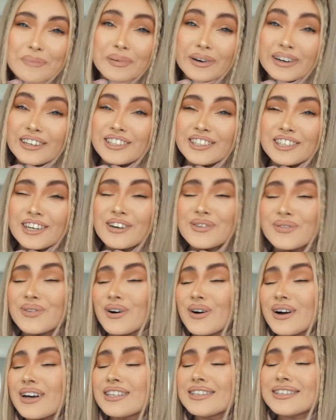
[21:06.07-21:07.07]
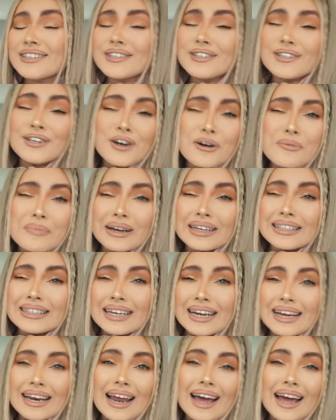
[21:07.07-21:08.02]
but you know what, it's no big deal.